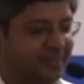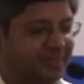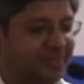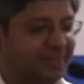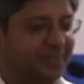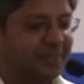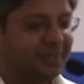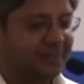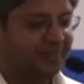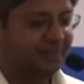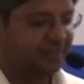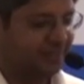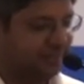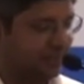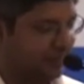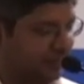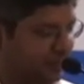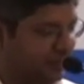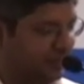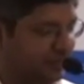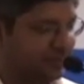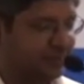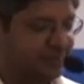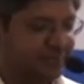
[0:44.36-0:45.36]
Okay,
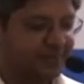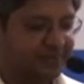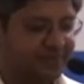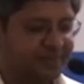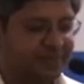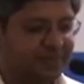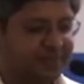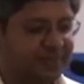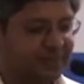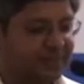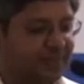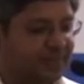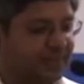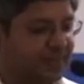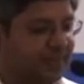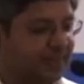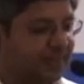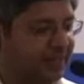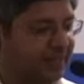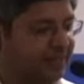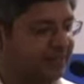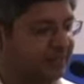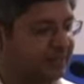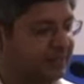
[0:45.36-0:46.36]
so
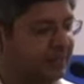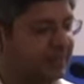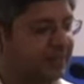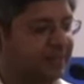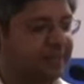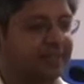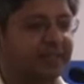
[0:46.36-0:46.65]
I guess